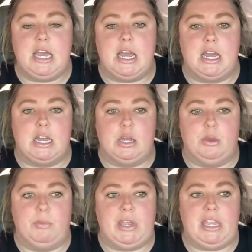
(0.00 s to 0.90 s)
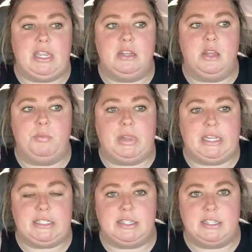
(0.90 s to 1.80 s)
in the
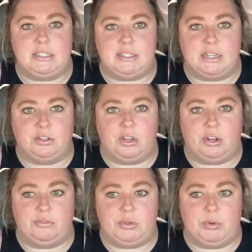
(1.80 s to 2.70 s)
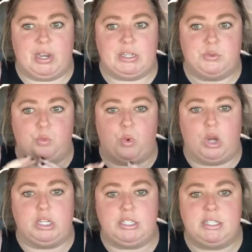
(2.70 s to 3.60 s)
places that a lot of you guys
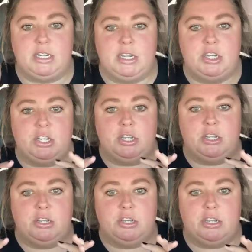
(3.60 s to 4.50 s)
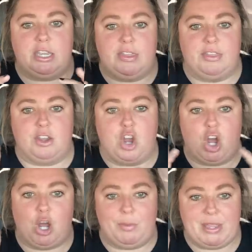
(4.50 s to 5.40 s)
want in the
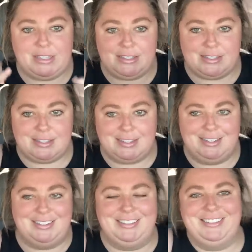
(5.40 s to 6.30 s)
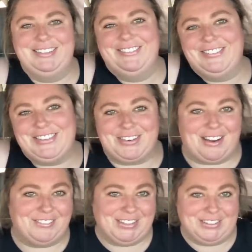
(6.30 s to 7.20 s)
comments
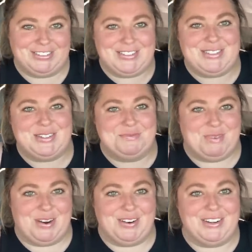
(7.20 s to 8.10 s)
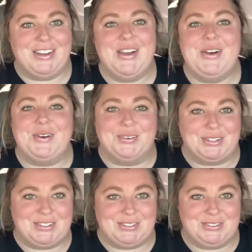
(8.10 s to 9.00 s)
travelers to park or
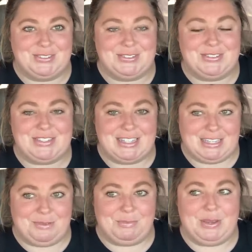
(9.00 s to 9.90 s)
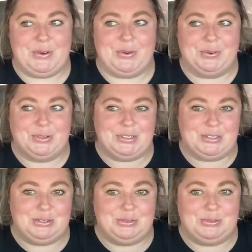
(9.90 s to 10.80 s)
to sleep or
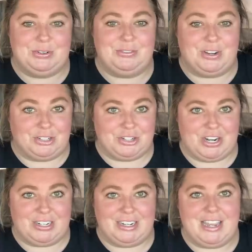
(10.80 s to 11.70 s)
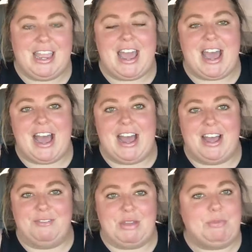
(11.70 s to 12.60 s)
to function.
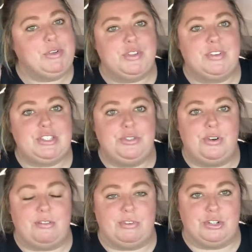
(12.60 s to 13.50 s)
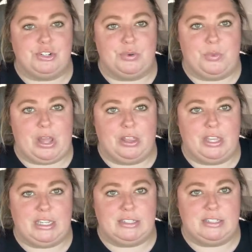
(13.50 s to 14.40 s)
And most of us do not function well
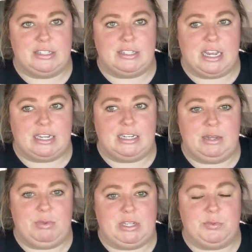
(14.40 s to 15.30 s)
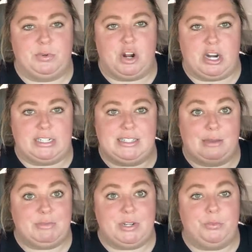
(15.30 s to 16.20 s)
in society because we're not
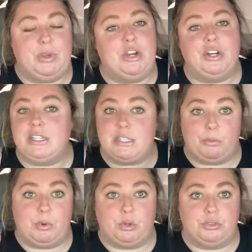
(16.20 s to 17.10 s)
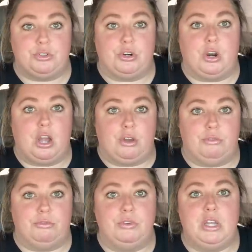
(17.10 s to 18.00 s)
accepted. We are a subculture
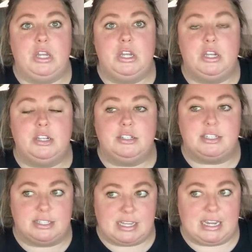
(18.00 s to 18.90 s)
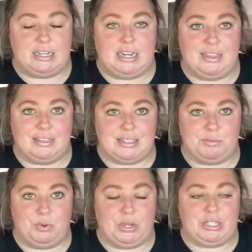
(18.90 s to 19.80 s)
of society at this
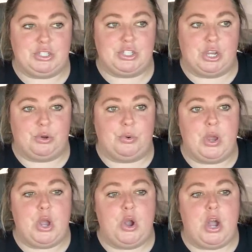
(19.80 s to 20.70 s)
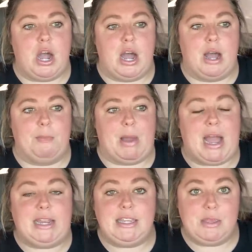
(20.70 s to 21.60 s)
point. So
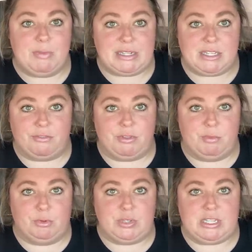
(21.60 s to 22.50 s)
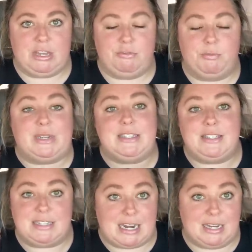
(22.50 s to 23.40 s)
I keep myself the most safe by
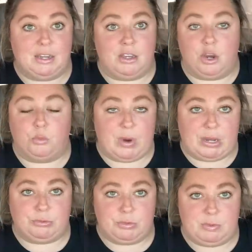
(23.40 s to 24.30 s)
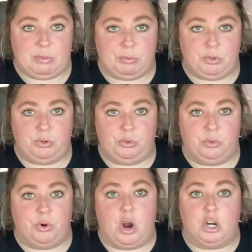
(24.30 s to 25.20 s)
staying around people
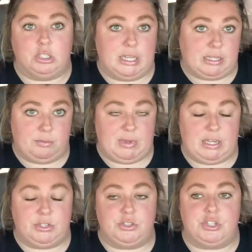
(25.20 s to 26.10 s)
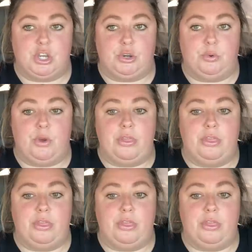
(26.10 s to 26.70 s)
who are like me. So